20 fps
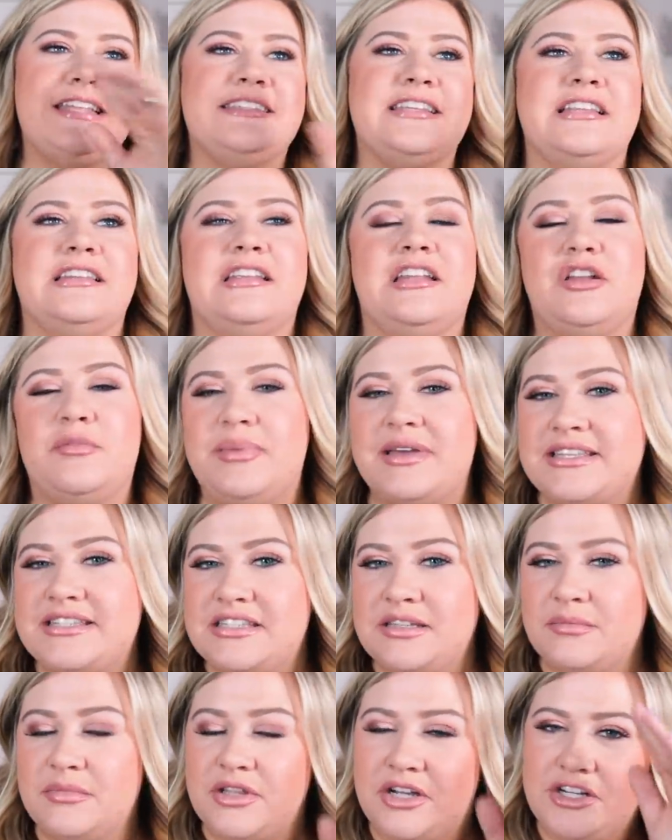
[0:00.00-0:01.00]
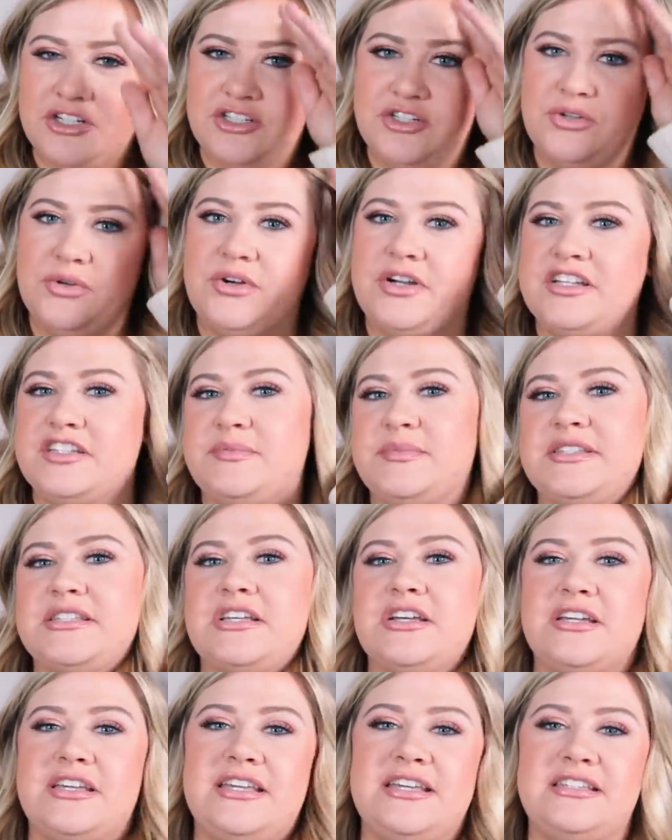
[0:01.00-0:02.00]
it's a little bit similar to Christmas
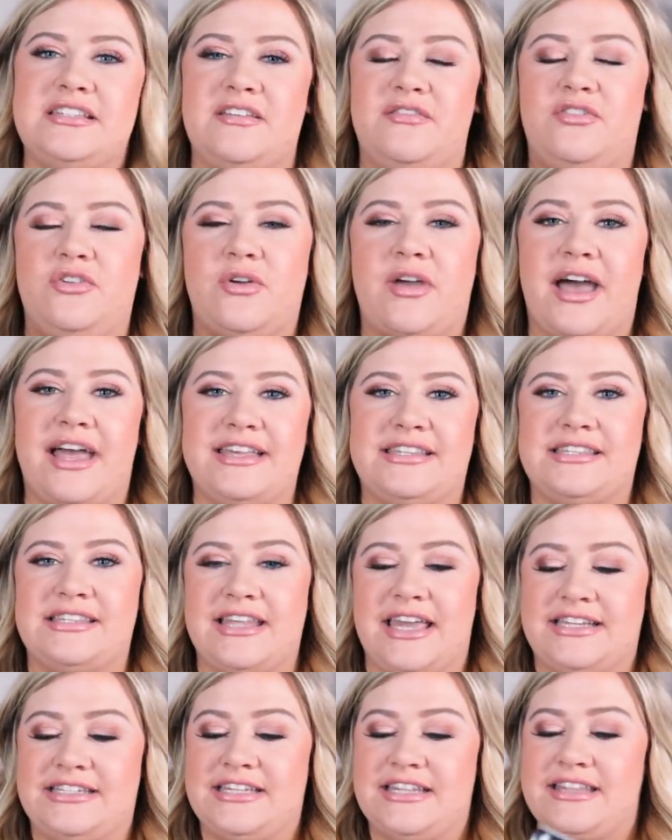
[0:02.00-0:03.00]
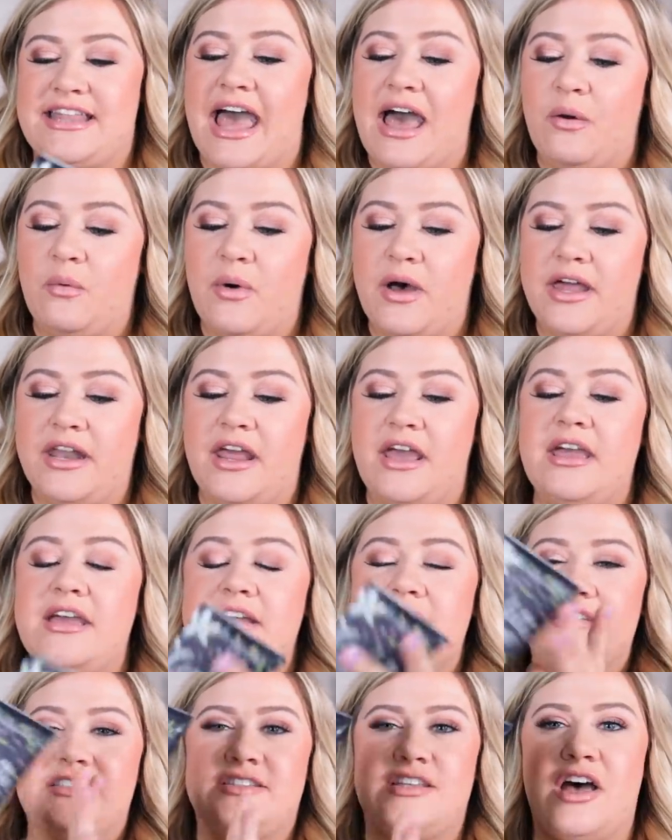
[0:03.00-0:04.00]
Cookies if you guys liked that one.
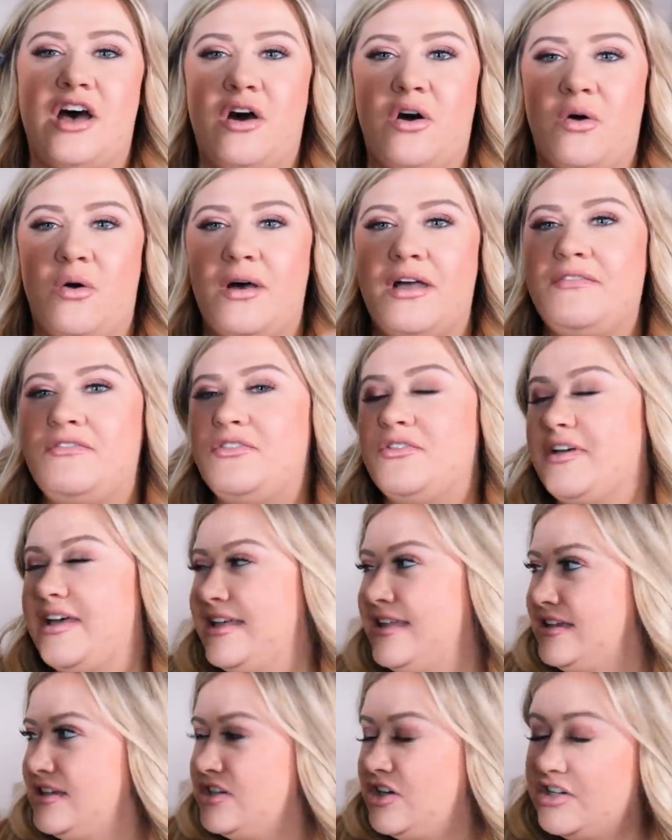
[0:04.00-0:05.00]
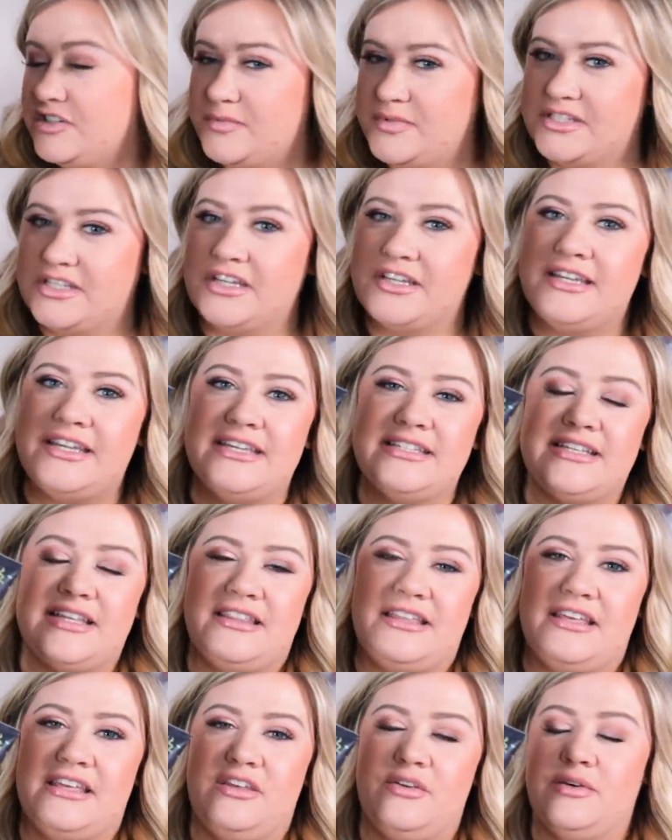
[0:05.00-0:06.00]
So if you like Christmas Cookies, I
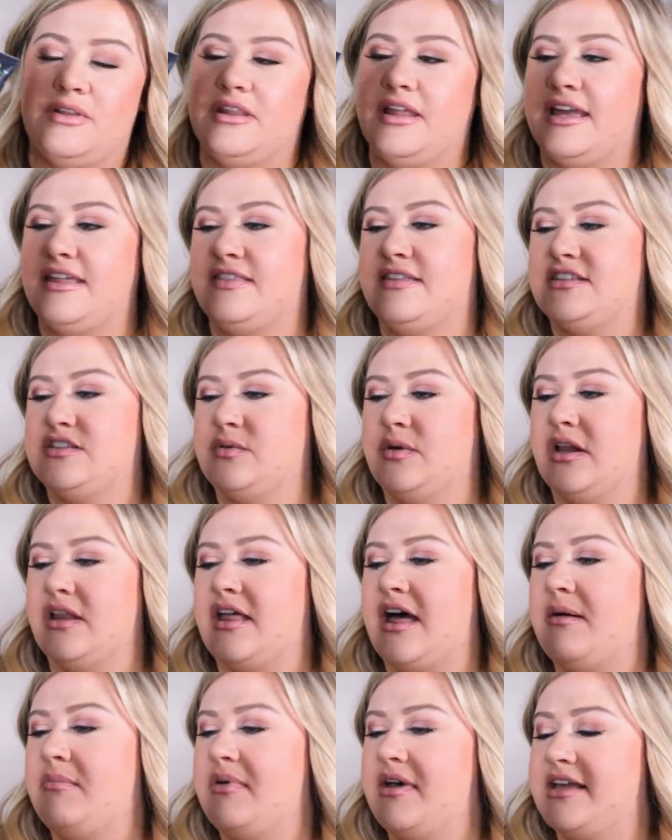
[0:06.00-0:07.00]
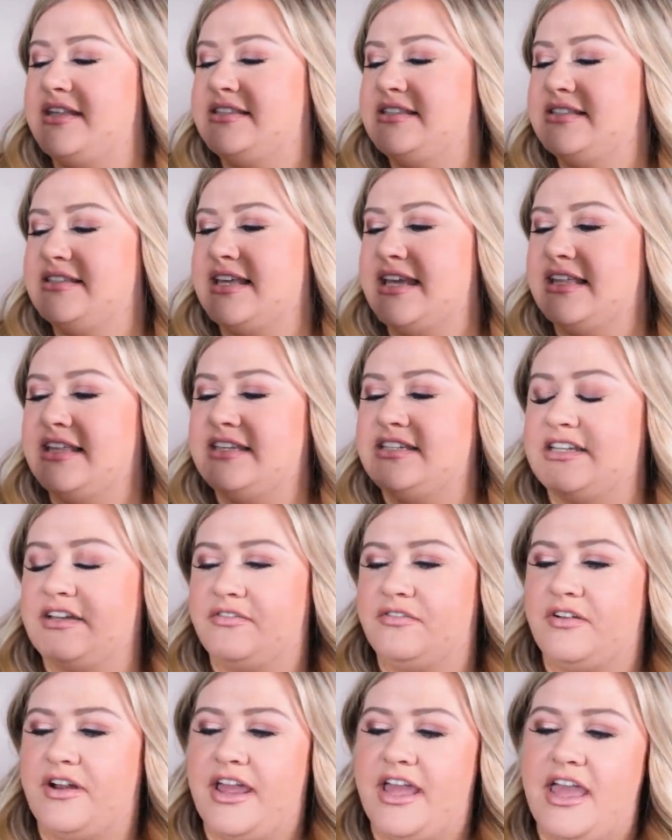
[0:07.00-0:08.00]
think you would like this one a lot, but it's slightly
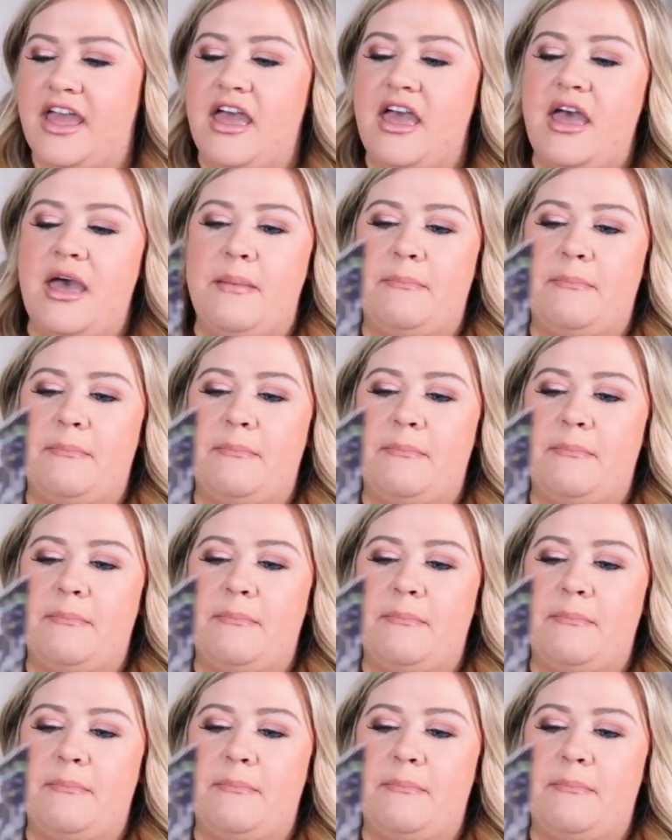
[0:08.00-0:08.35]
different.